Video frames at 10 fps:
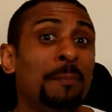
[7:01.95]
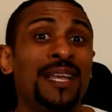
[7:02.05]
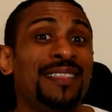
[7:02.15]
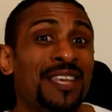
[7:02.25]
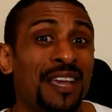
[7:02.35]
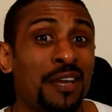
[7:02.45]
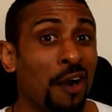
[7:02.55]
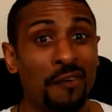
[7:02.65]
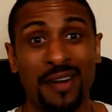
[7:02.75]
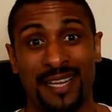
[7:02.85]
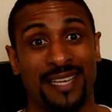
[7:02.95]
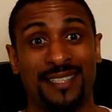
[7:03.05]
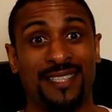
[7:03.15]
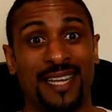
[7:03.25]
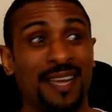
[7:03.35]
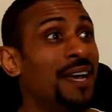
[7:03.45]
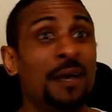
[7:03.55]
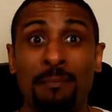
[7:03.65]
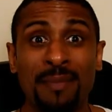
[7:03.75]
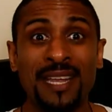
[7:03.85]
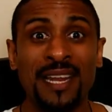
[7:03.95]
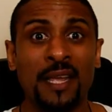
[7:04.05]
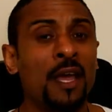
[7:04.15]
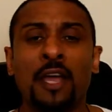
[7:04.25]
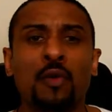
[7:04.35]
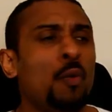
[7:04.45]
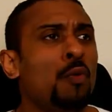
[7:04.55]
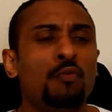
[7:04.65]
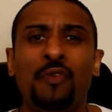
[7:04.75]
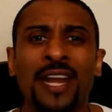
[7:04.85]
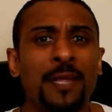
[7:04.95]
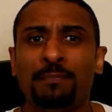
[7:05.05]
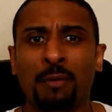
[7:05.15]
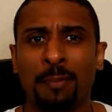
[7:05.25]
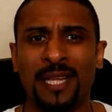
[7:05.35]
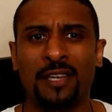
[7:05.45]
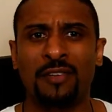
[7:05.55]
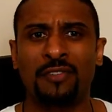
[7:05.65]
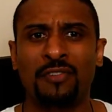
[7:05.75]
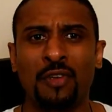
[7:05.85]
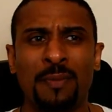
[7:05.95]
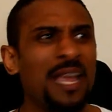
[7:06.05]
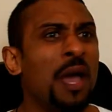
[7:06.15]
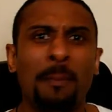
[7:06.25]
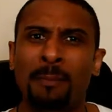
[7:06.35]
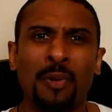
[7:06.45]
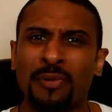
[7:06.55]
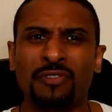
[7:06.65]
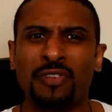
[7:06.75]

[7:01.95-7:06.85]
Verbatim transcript: from the meat that you're currently eating, meaning you're already probably consuming more